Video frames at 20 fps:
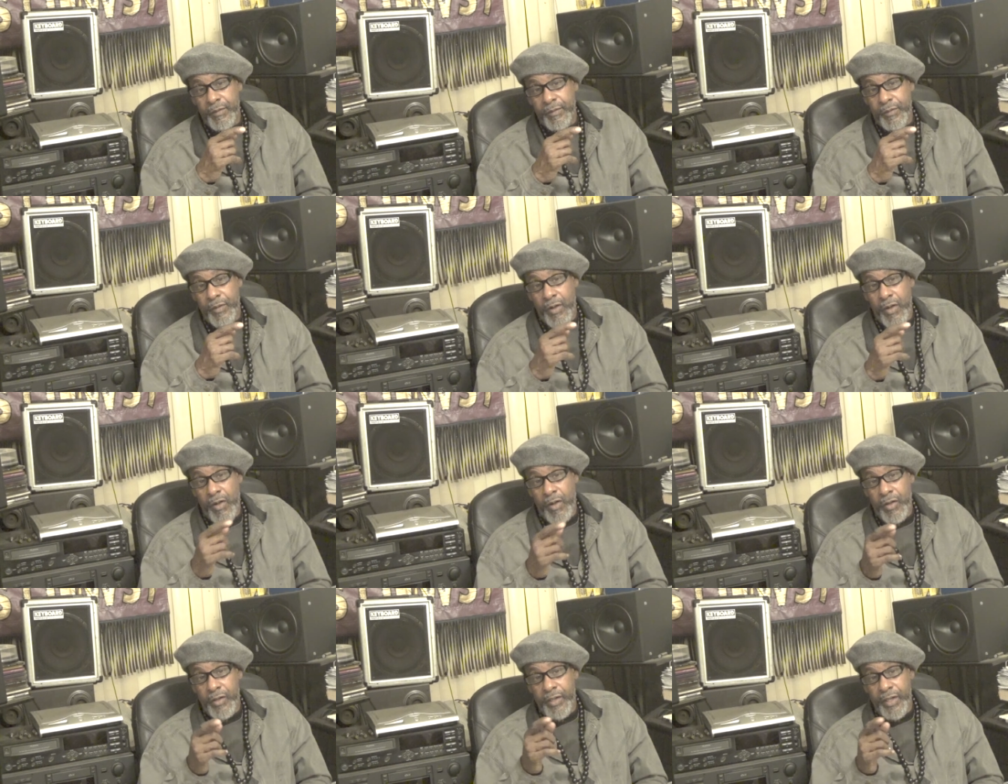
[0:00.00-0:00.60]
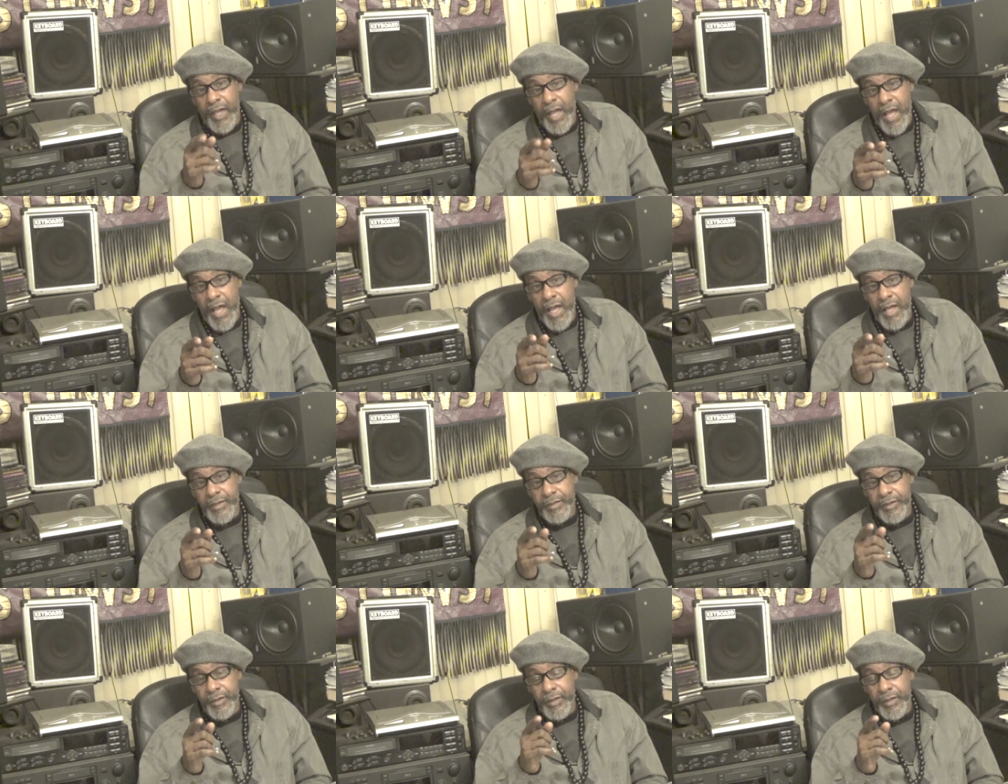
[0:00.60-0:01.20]
For all the
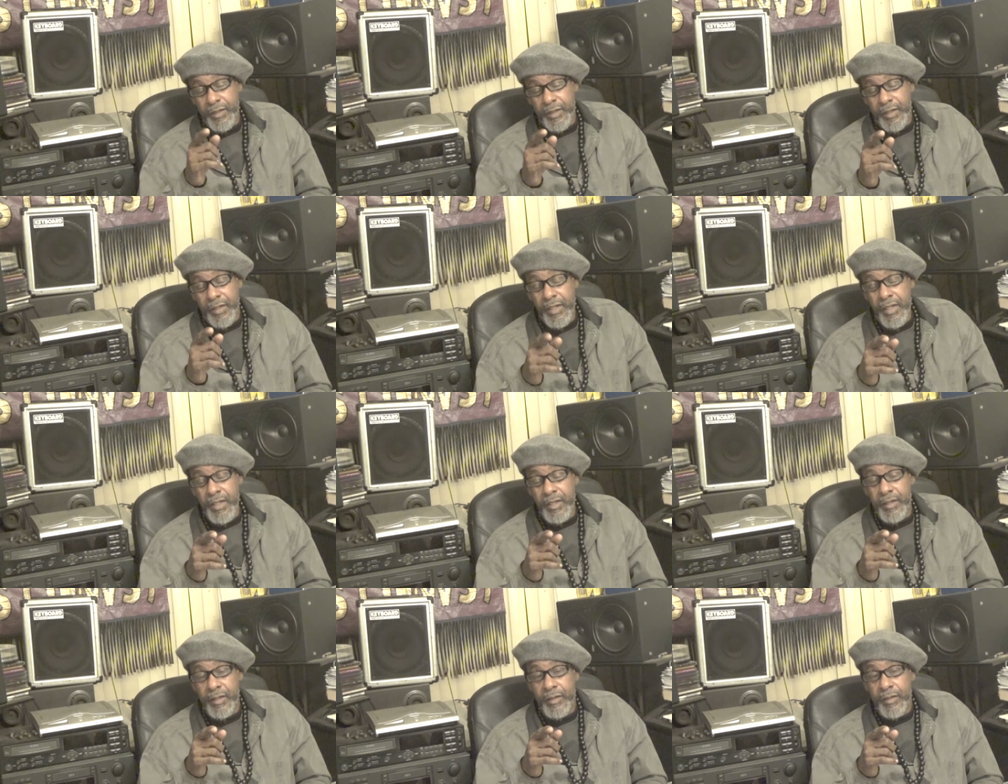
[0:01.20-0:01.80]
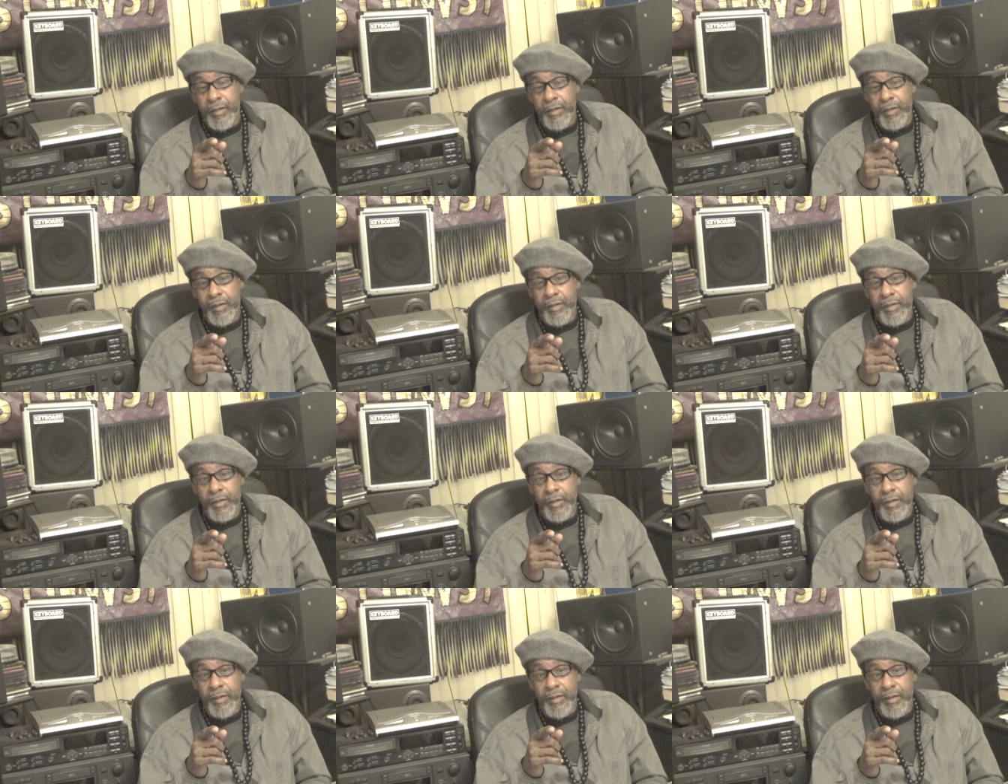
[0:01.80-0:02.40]
gods of the heathen
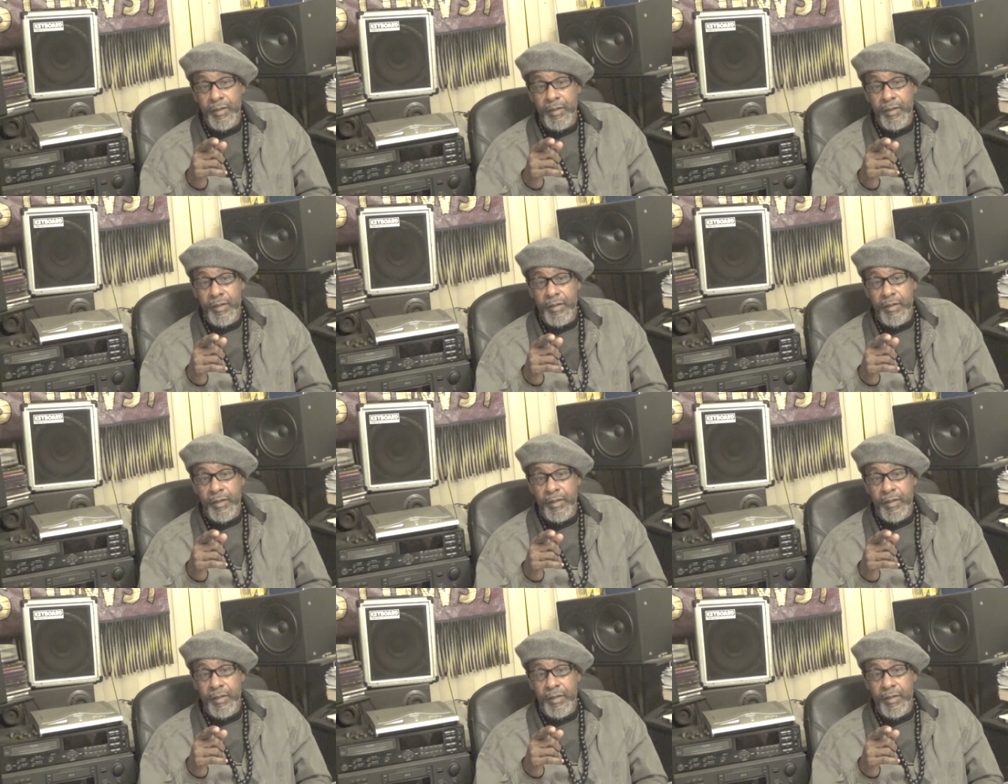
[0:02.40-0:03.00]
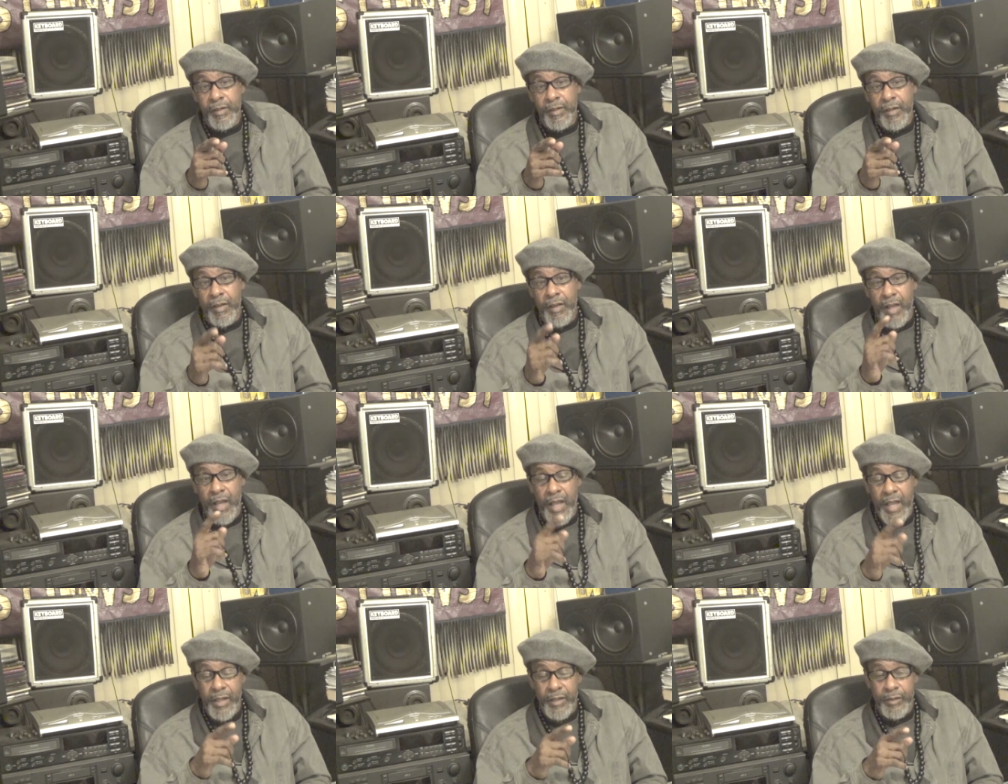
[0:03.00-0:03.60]
are
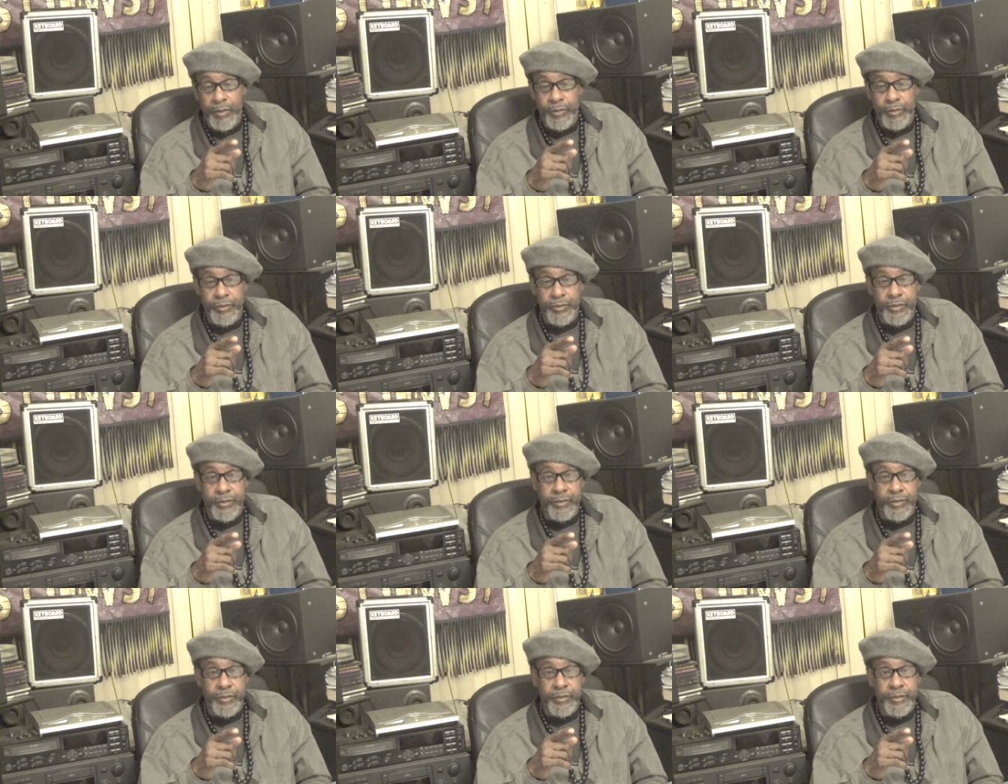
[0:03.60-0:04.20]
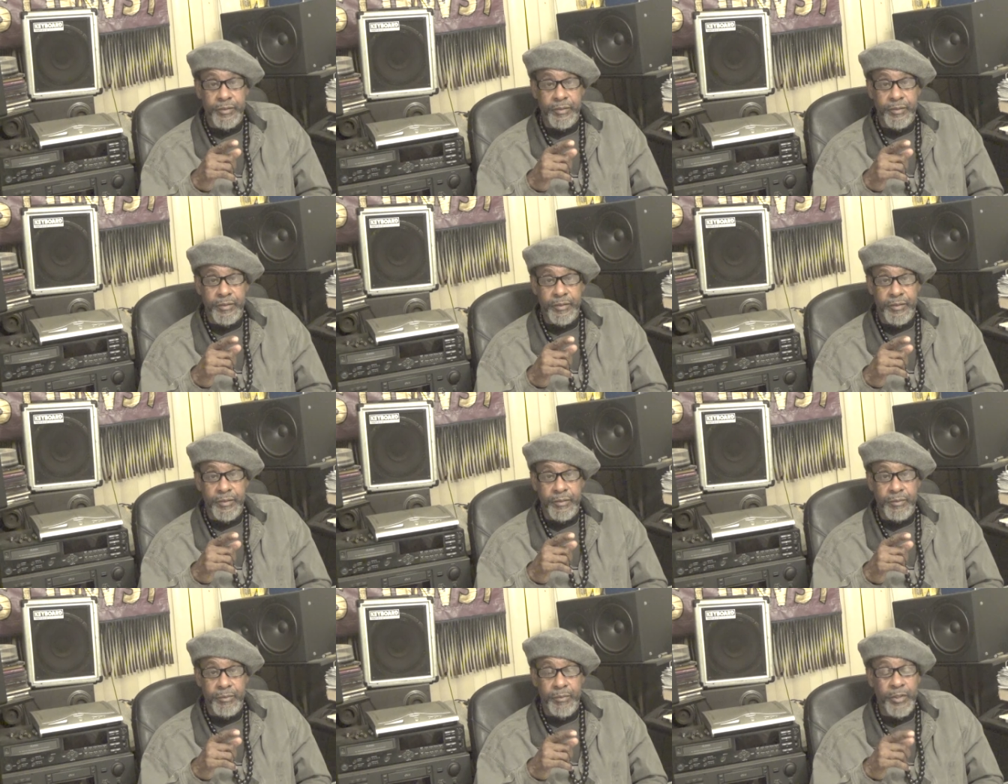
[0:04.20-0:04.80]
idols.
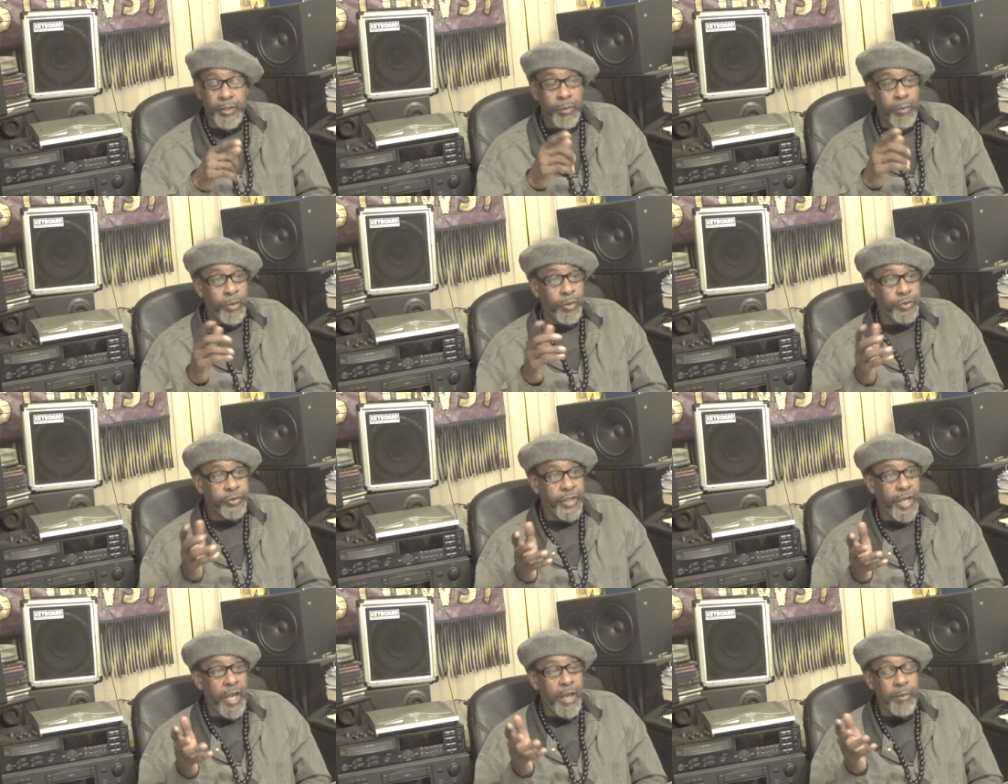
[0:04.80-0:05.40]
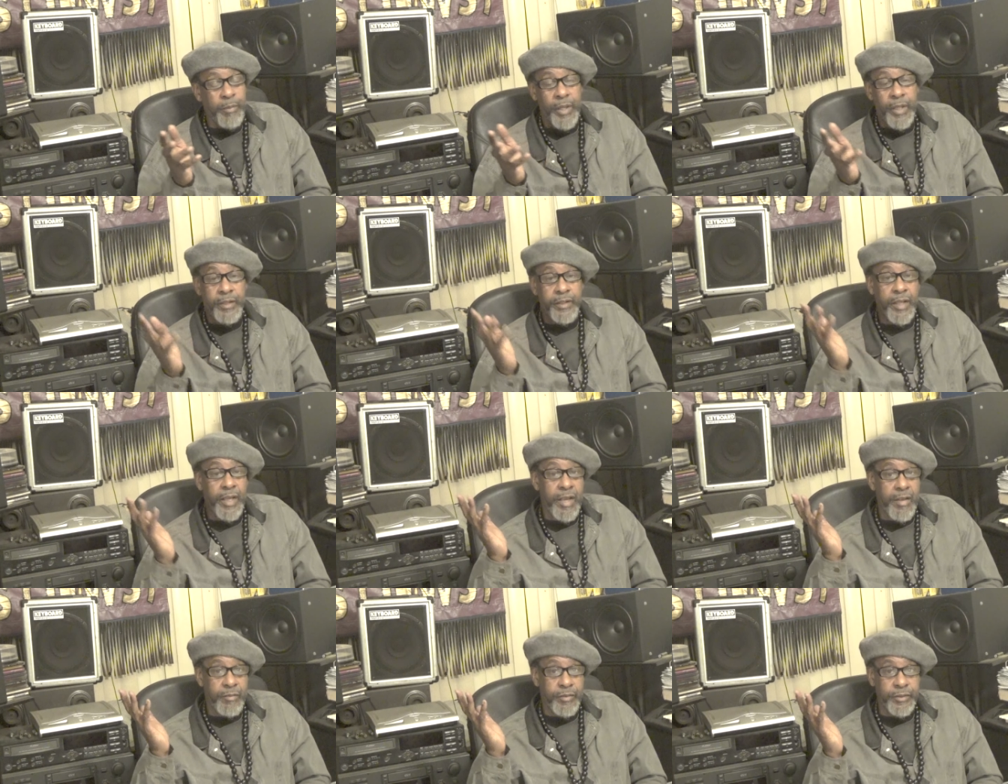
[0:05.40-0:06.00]
But the Most High made
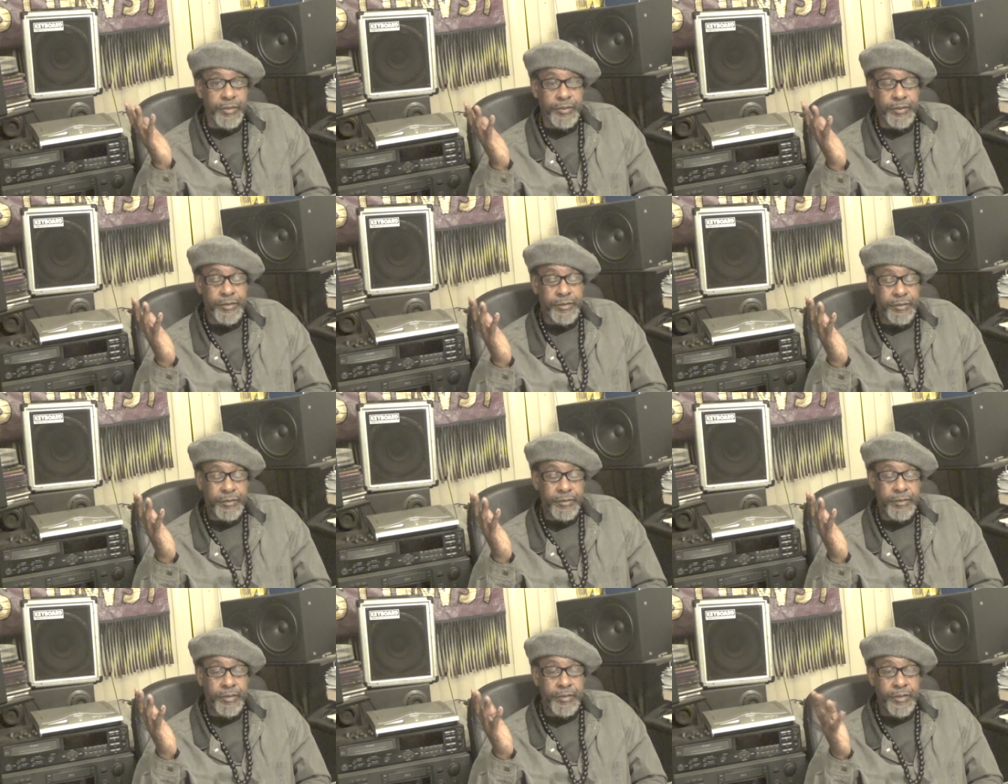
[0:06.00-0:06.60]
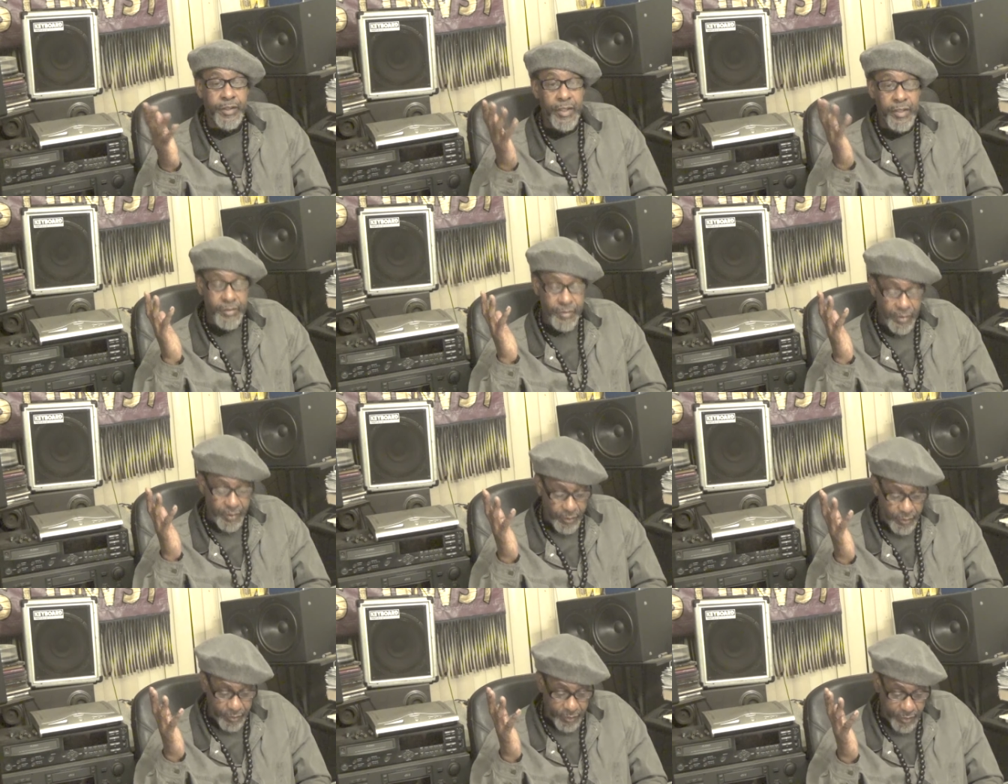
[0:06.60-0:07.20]
the heavens, the things
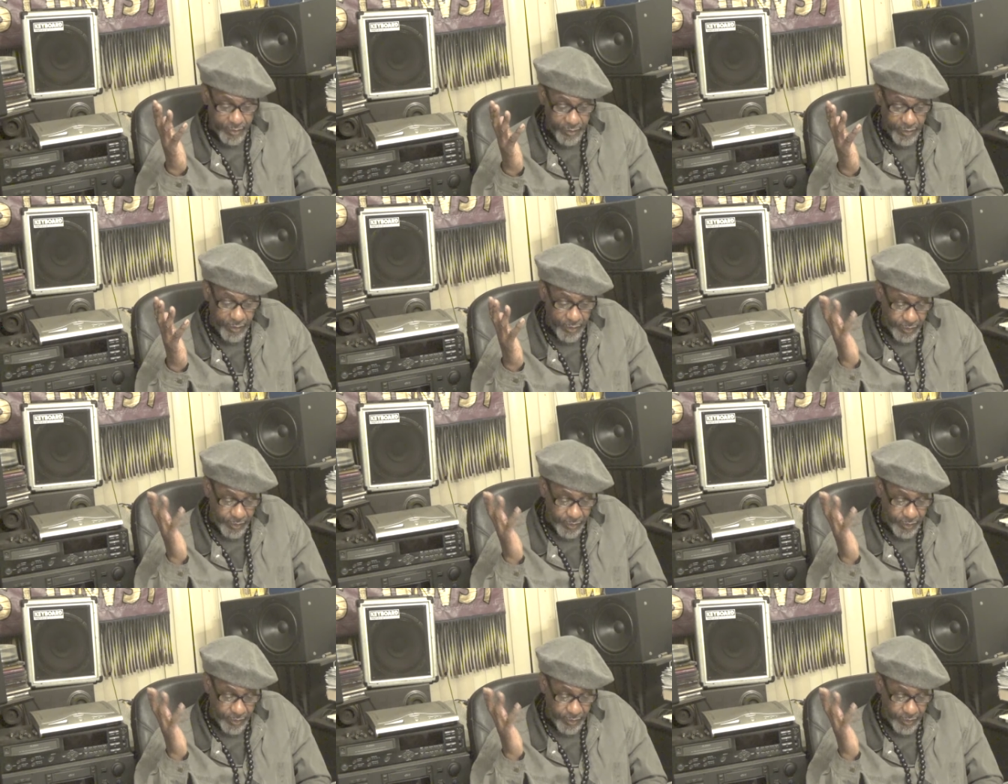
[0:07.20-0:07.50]
in the, in